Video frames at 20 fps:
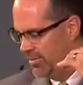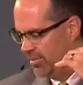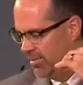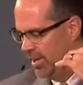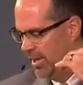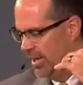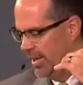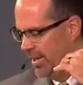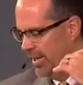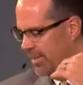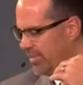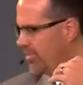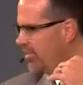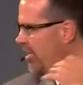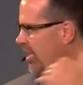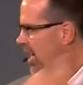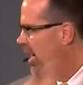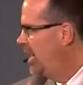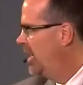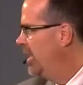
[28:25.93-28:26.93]
It's,
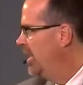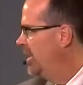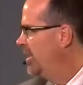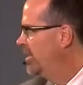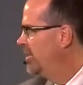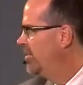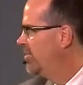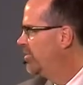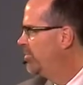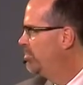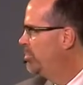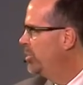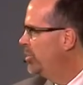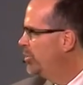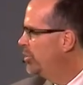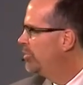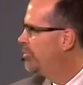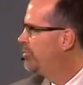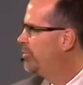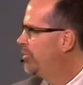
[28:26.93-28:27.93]
it's kind, it's
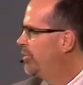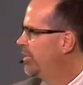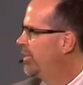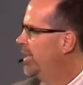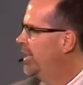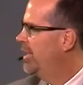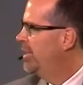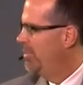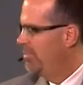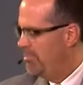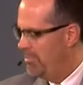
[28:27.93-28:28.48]
beautiful.